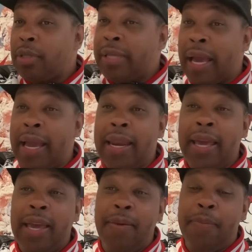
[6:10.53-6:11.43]
they
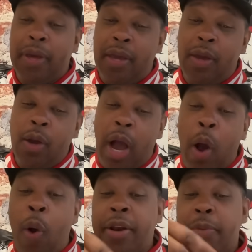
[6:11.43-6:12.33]
need me.
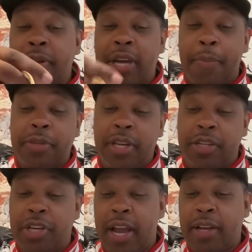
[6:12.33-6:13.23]
Oh, I need my Chopper City
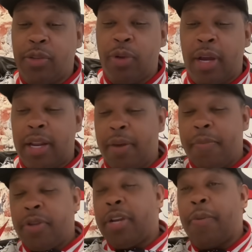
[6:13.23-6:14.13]
chain too. I gotta get
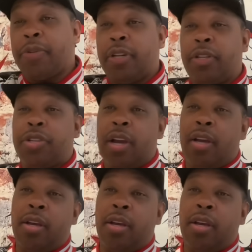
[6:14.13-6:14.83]
me a Chopper City chain.